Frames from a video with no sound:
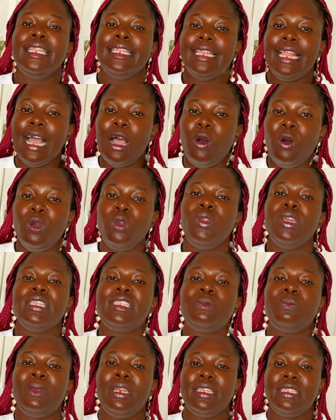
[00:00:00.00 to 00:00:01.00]
there are
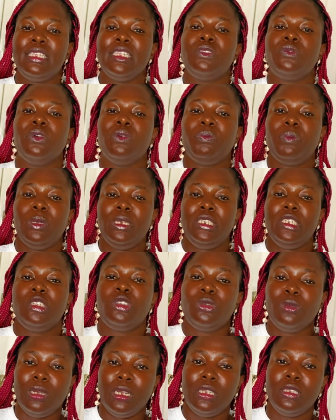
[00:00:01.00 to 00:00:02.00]
always places for
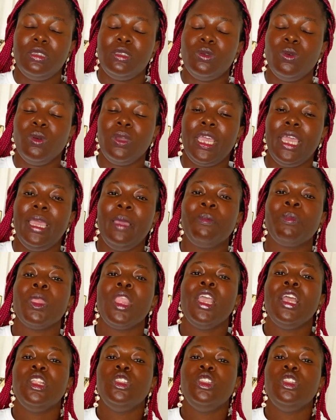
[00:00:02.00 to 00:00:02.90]
pedestrians okay